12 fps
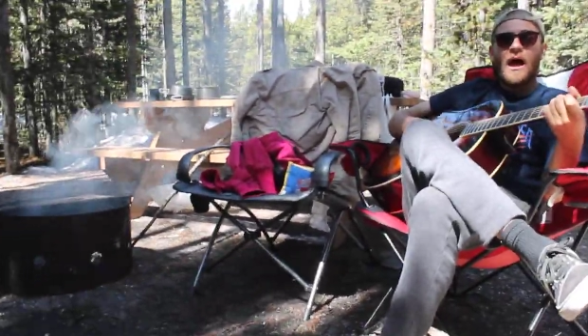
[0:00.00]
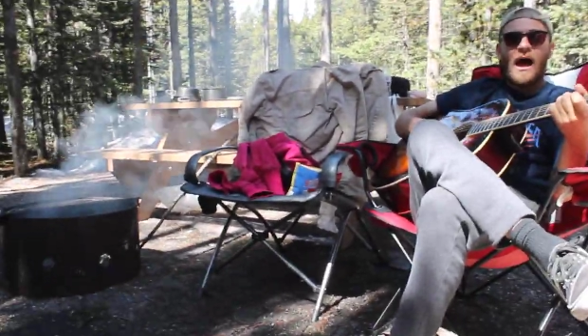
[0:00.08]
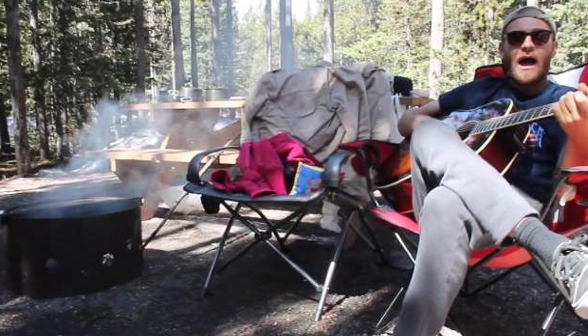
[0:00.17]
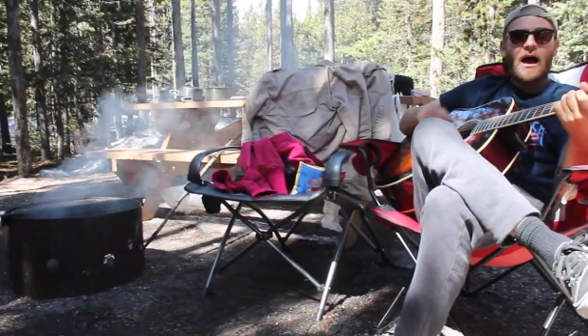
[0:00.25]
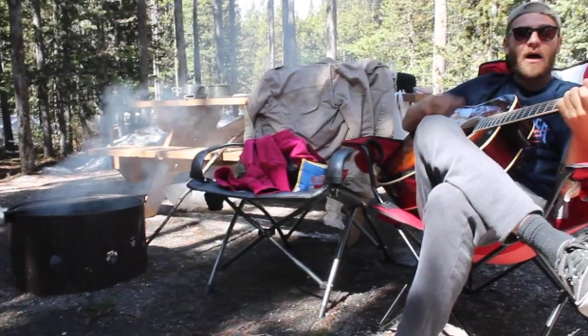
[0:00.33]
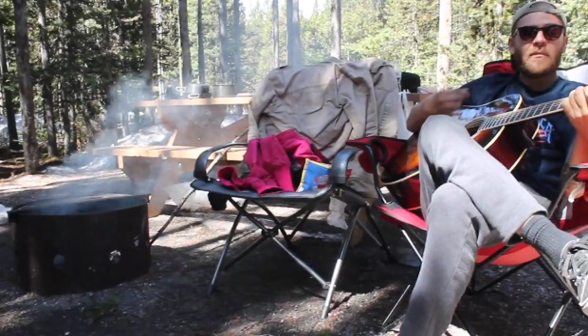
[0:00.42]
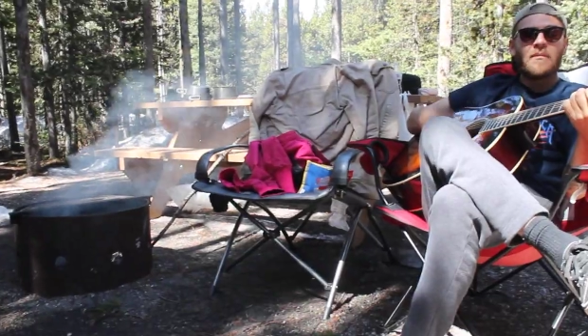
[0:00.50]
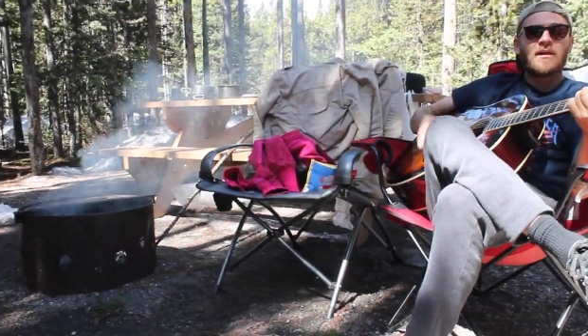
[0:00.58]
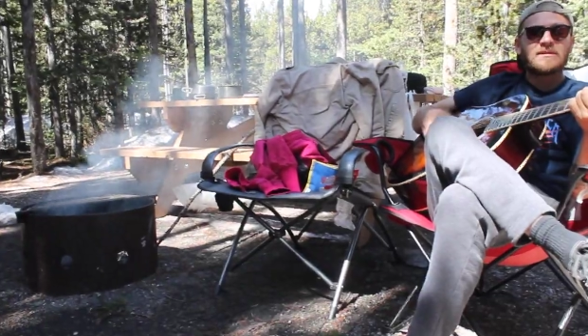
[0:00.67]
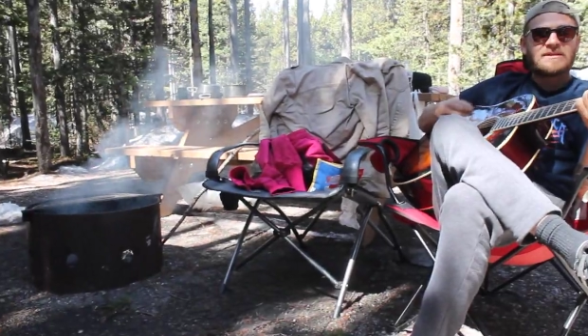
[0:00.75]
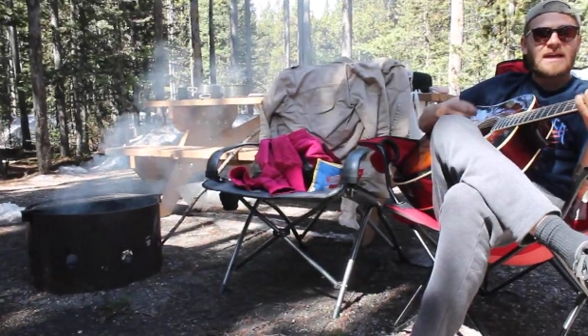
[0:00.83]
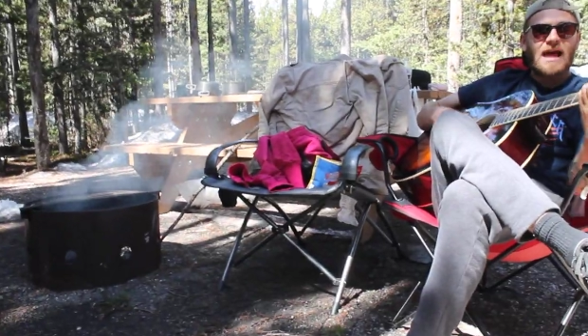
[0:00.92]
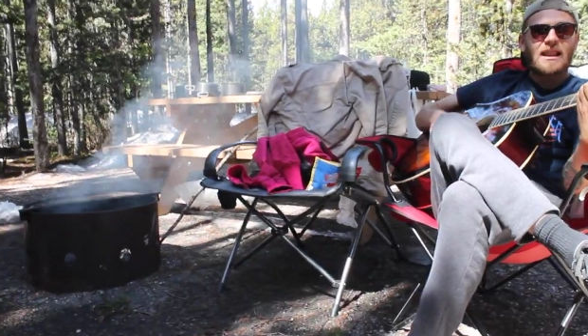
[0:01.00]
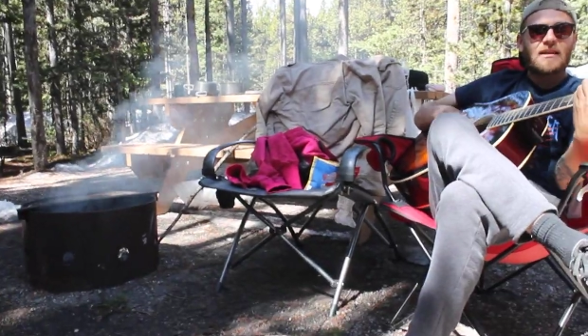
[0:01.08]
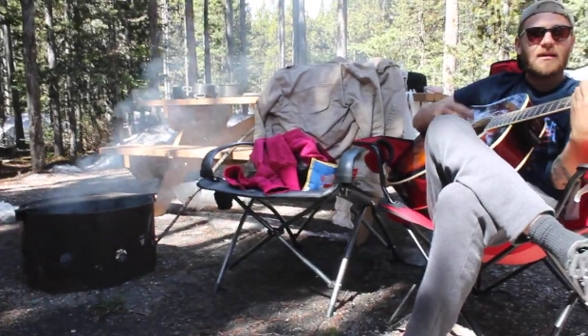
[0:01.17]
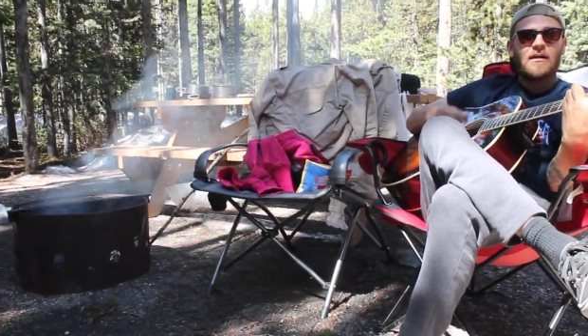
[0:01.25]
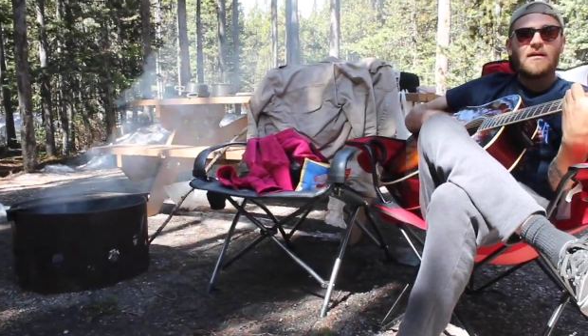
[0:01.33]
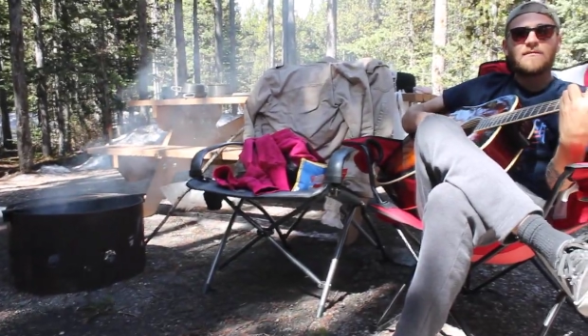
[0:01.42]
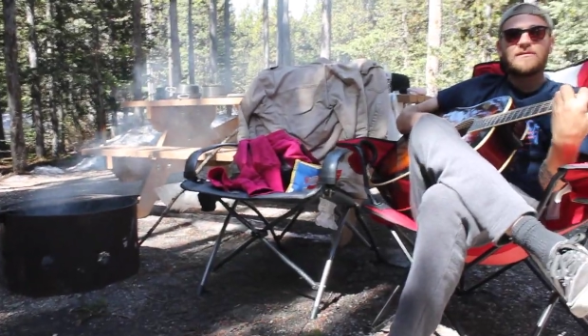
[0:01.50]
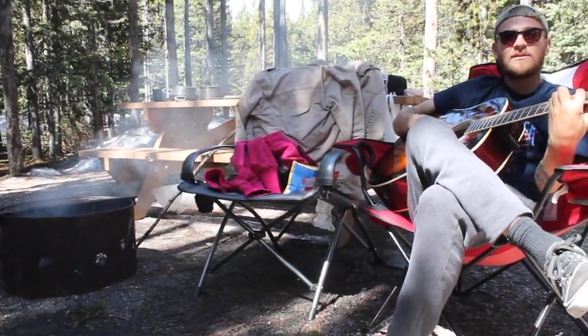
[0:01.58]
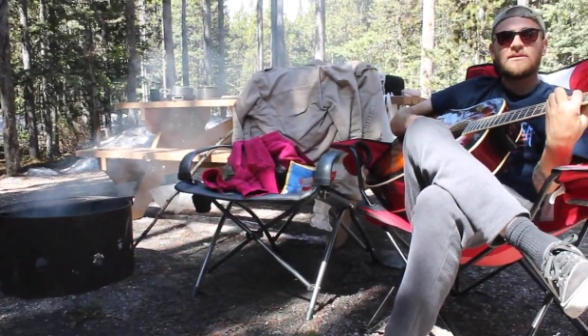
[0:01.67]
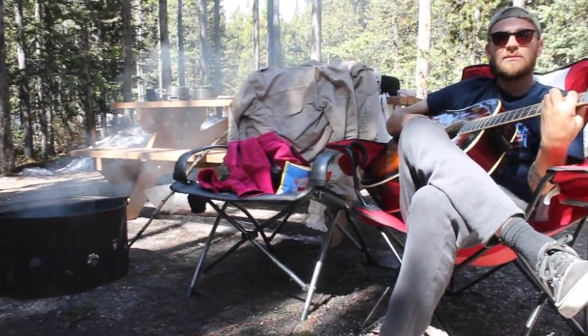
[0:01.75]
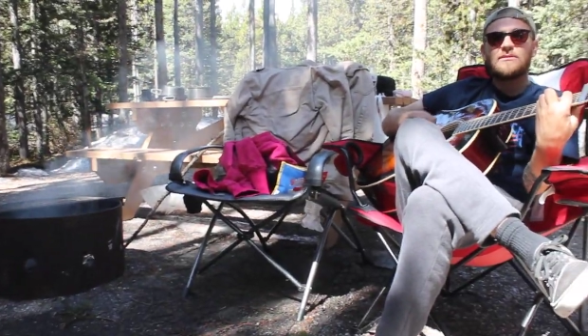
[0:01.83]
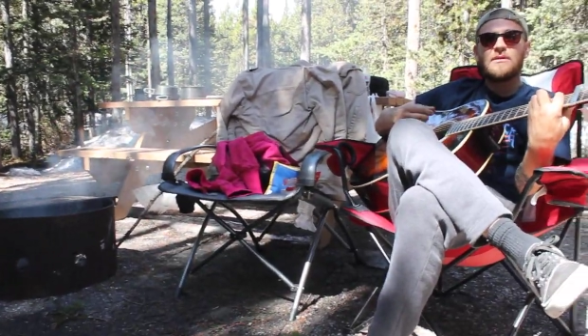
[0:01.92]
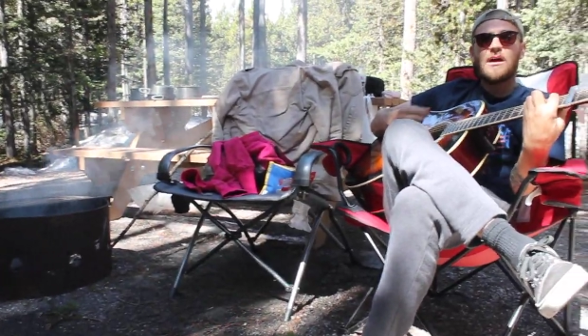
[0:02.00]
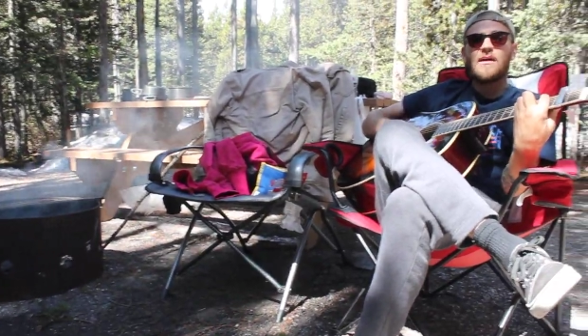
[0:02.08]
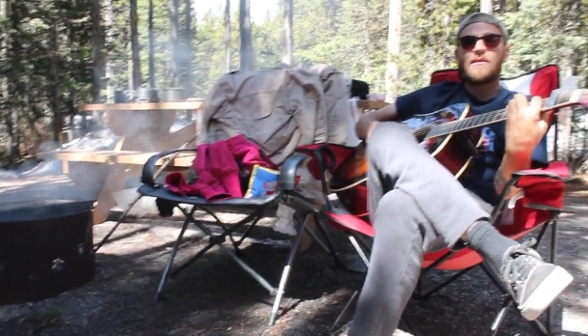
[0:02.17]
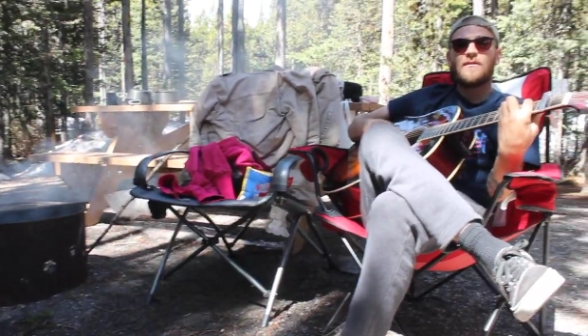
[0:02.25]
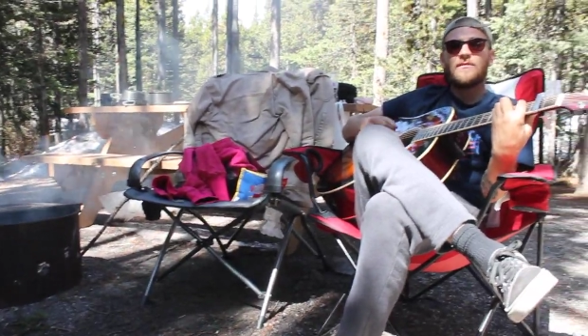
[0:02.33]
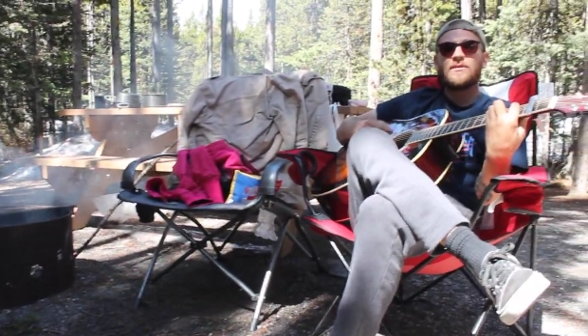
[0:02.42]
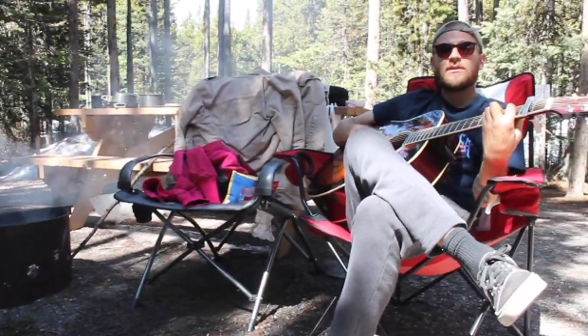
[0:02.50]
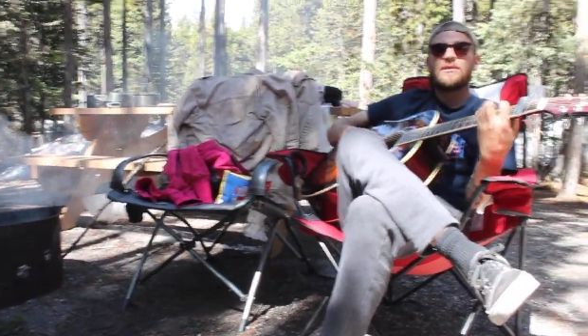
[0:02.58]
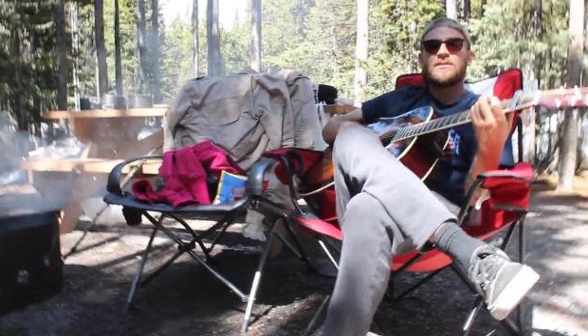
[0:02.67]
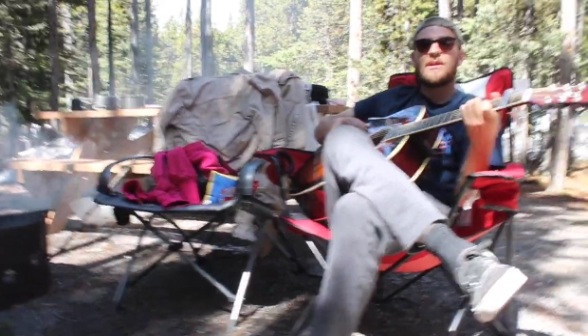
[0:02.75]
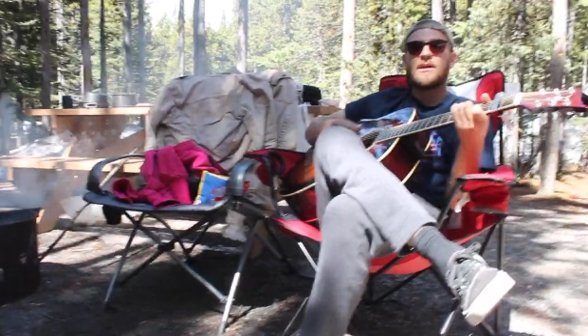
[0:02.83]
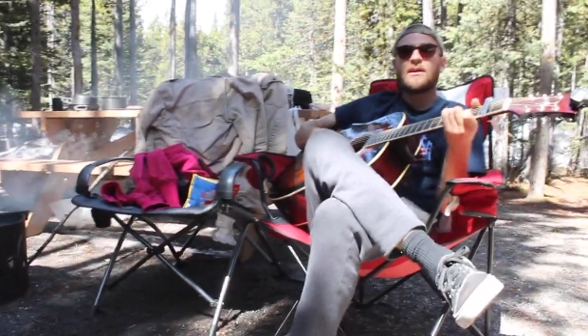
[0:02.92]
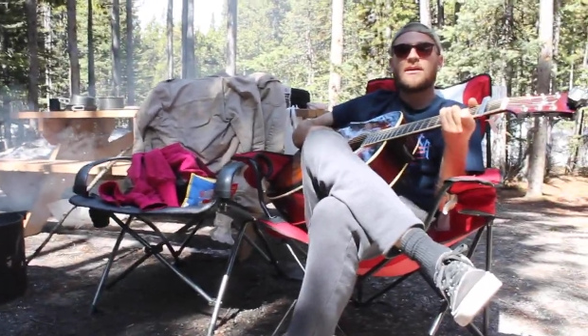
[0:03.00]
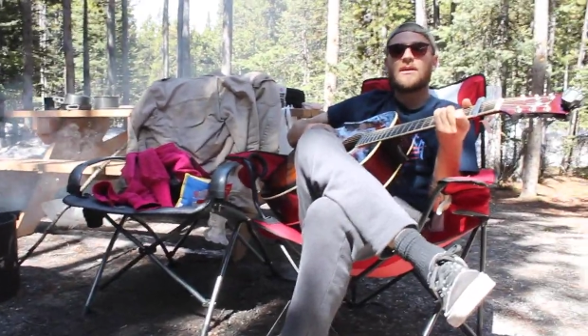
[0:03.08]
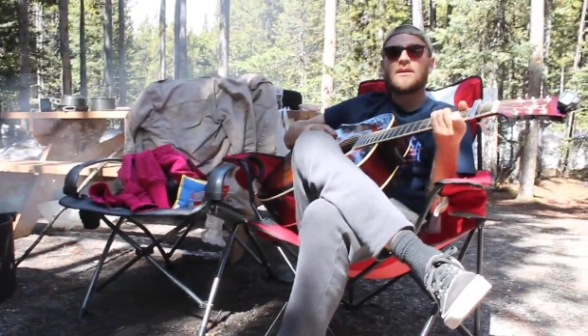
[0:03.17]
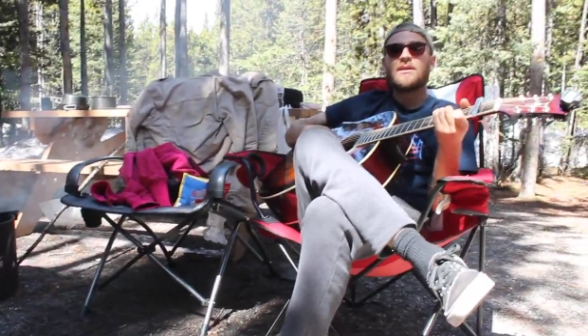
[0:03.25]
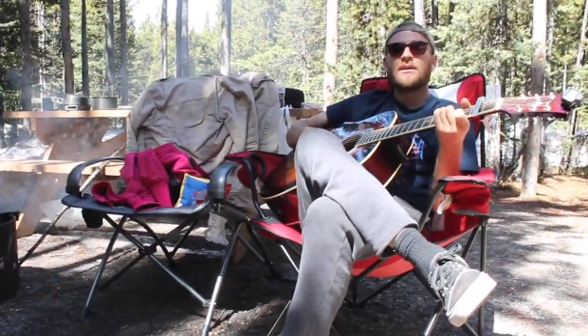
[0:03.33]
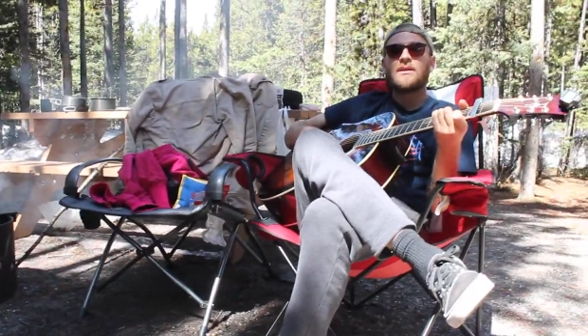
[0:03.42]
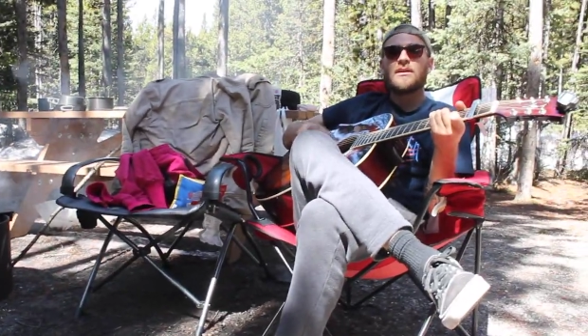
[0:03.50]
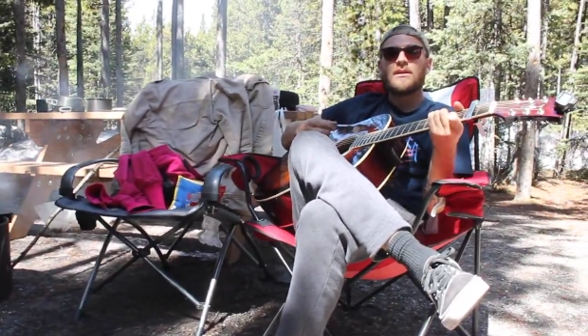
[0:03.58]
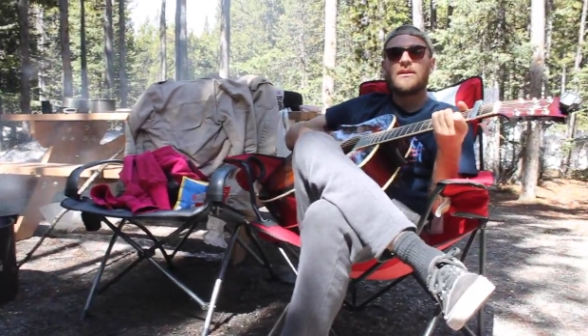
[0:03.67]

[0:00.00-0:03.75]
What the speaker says: how much I loved you every day.